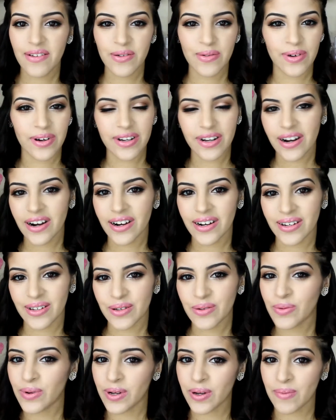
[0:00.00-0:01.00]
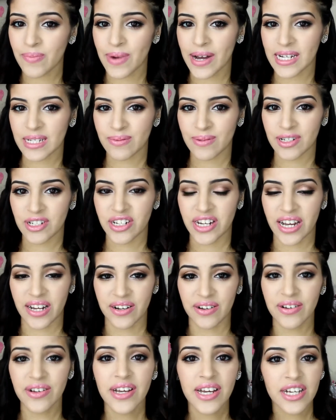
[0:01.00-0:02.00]
everyone, how are you? Welcome back to my
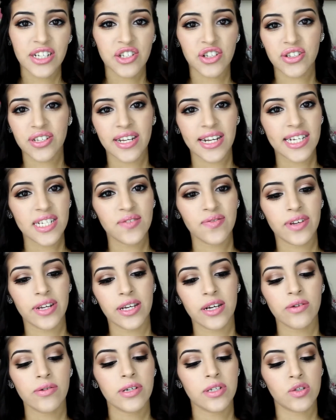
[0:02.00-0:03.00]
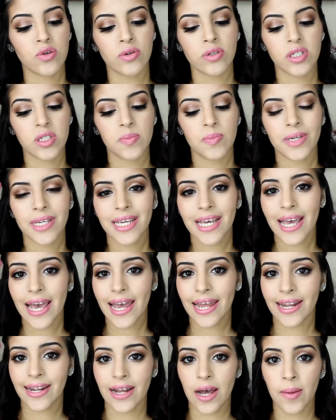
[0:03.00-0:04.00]
channel. So today's video is going to be
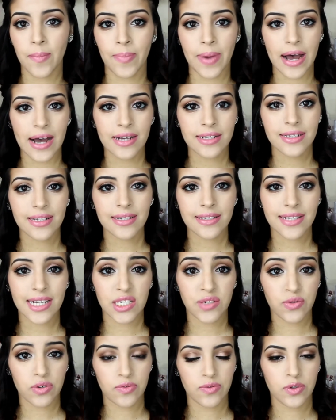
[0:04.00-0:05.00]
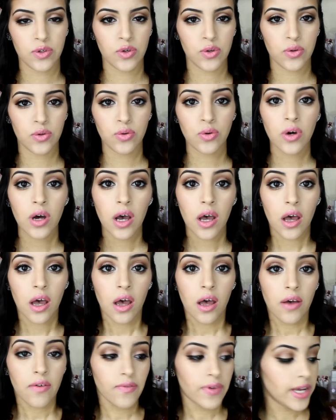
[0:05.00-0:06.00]
an unboxing slash review
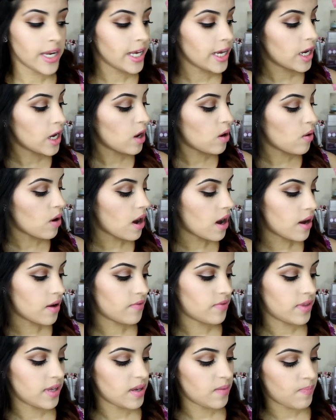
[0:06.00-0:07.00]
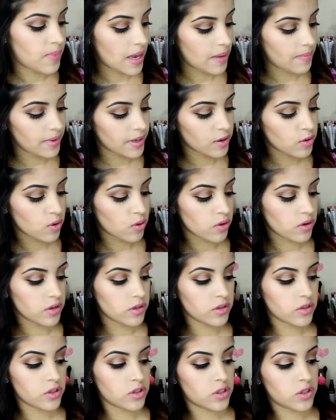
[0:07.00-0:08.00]
video of the
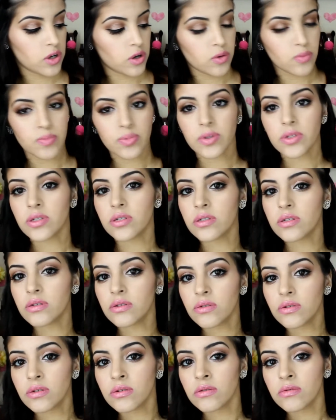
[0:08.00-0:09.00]
Babycorn Soaps,